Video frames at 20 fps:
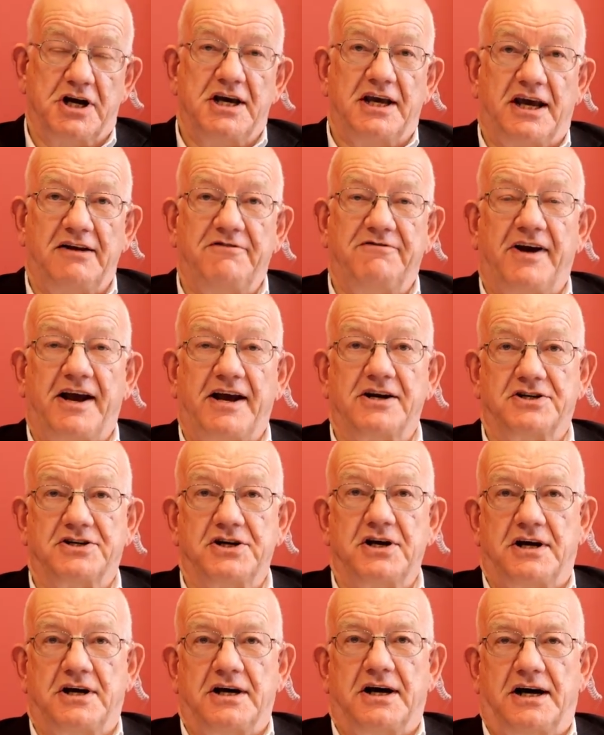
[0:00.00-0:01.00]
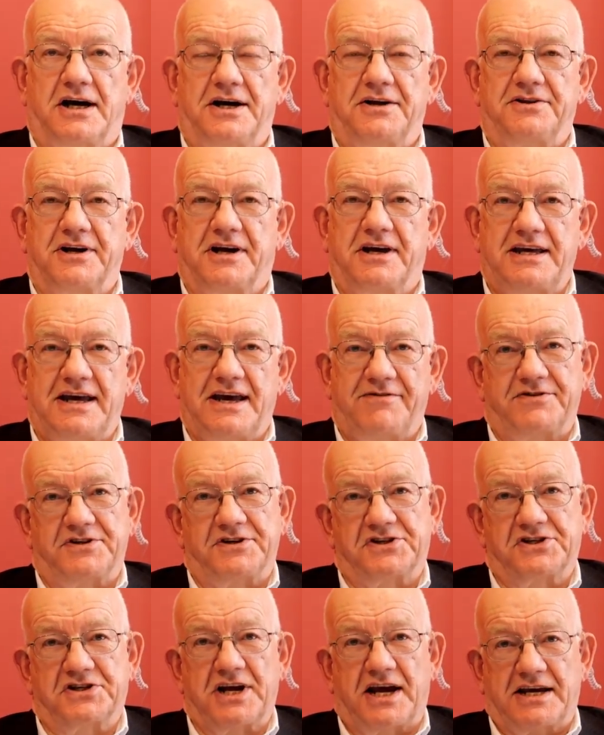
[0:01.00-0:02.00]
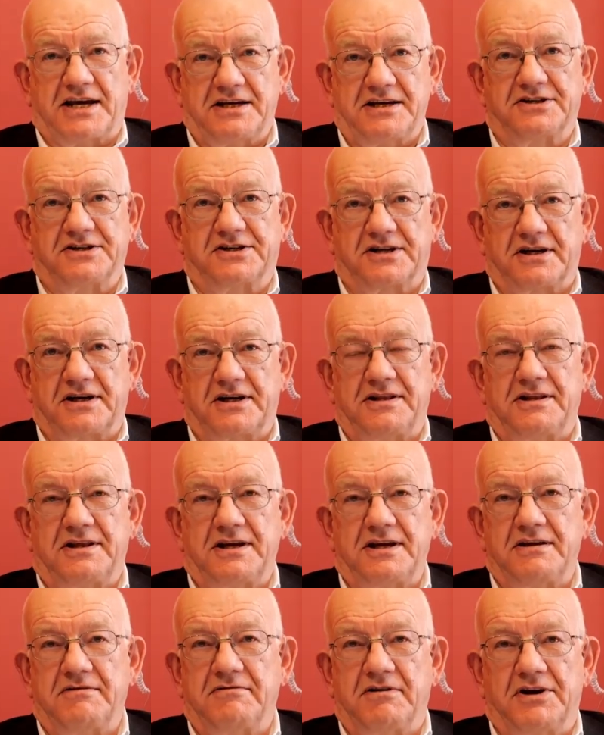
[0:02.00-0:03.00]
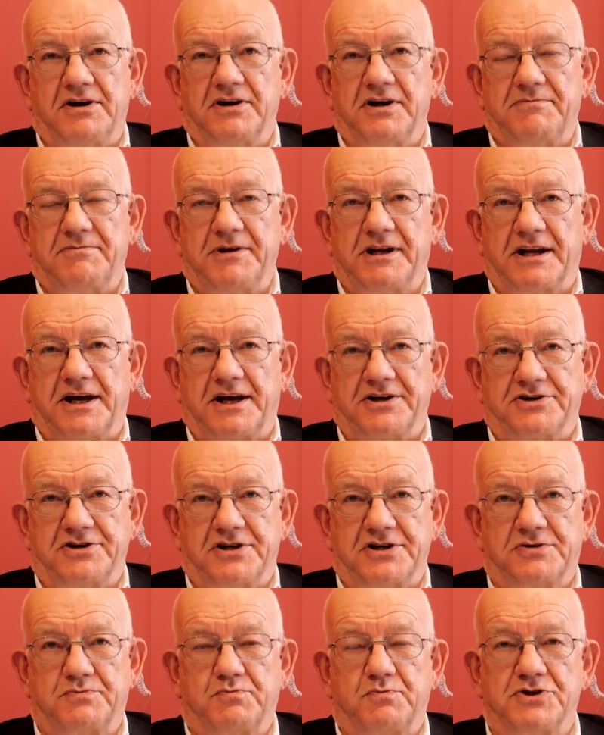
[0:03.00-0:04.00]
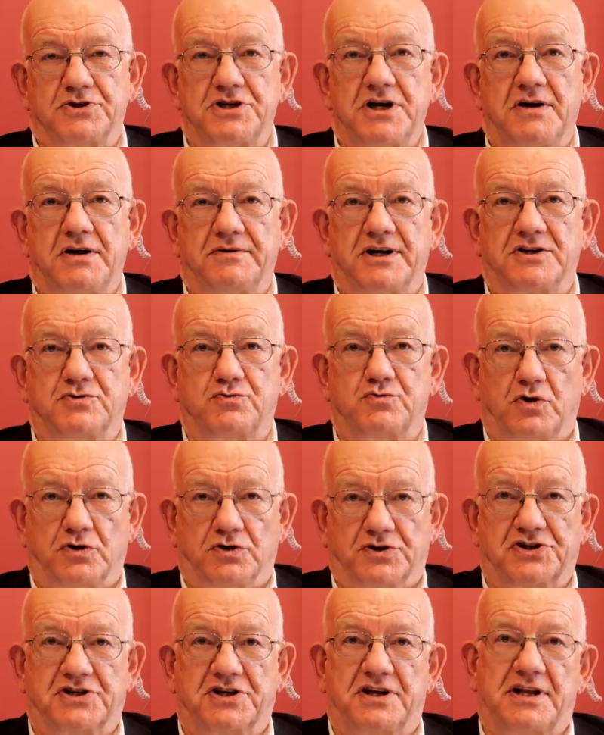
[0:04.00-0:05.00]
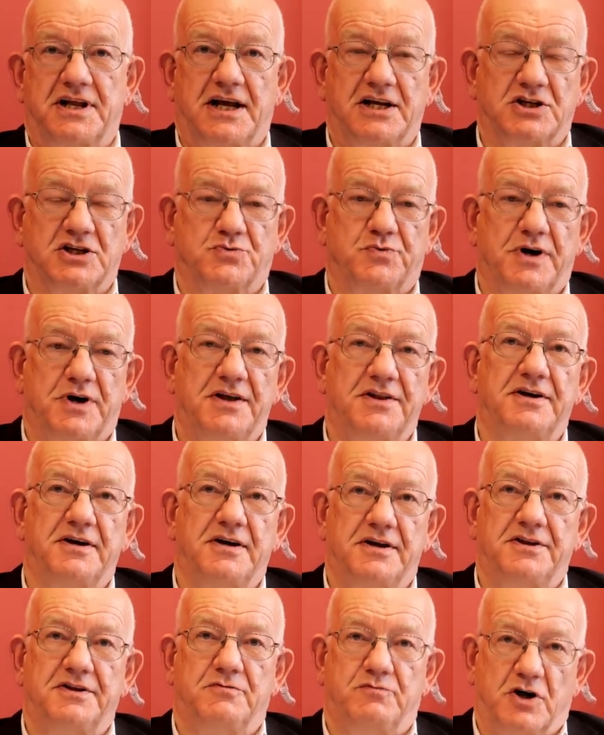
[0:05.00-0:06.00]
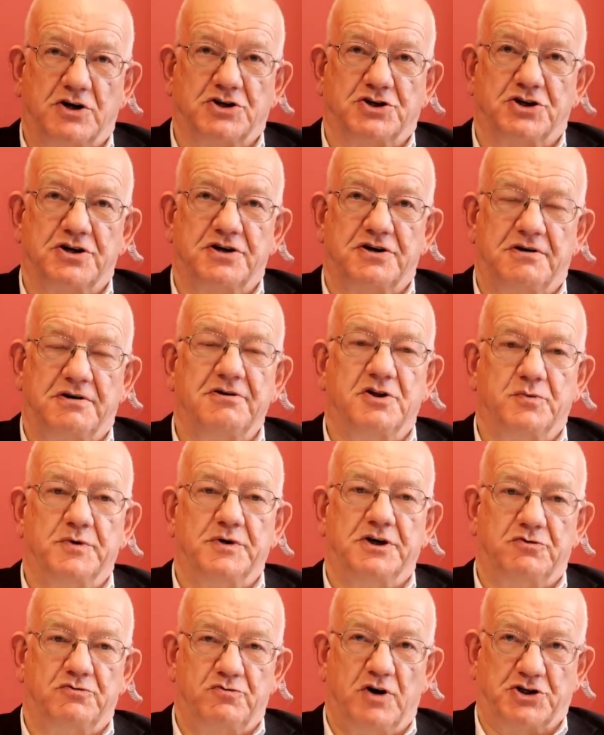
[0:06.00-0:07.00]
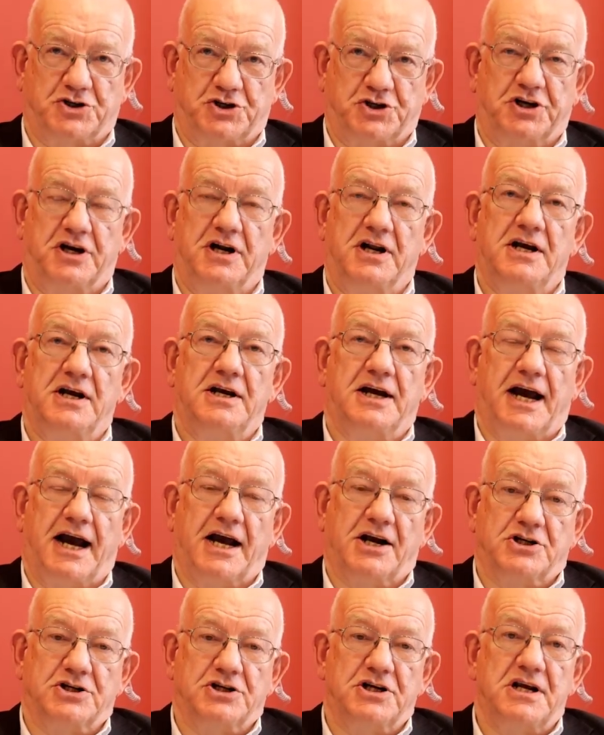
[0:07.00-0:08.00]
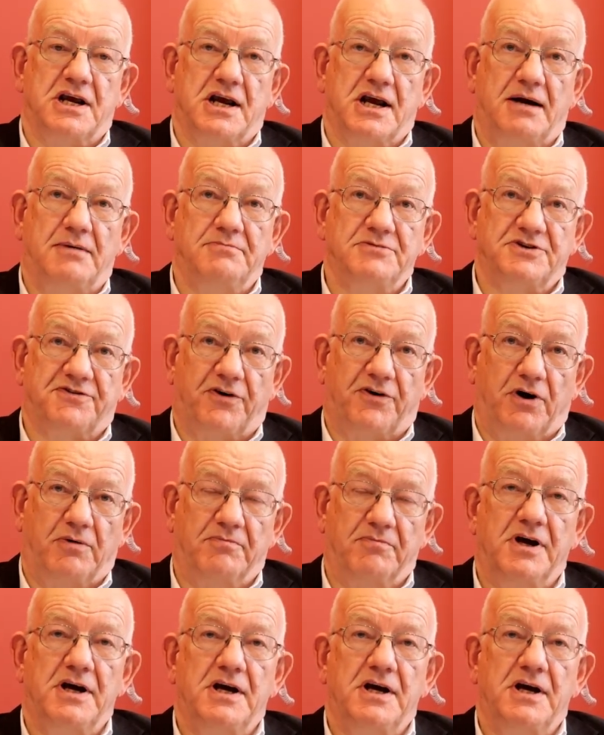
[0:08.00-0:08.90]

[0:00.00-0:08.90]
In fact, the Kievan state in the early Middle Ages was known as Rus, and that's where the word Russian actually comes from.